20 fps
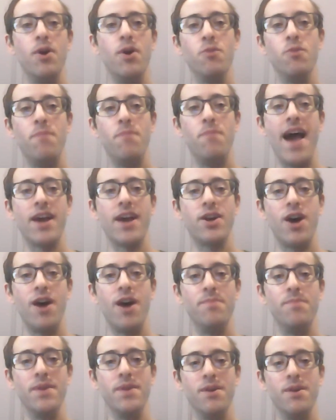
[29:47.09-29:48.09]
build back
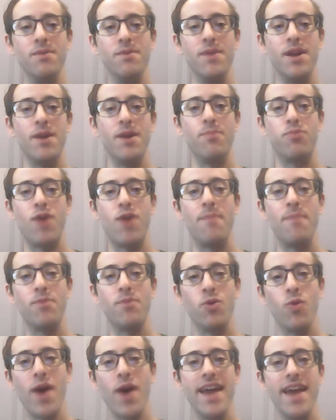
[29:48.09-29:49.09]
up in a
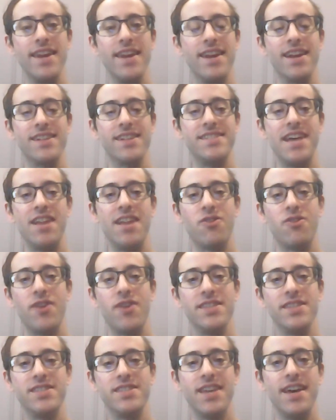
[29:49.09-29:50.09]
proper way, and it
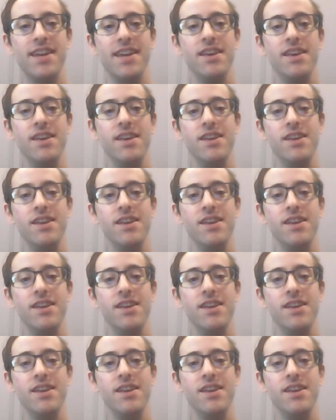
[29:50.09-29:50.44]
accelerates it.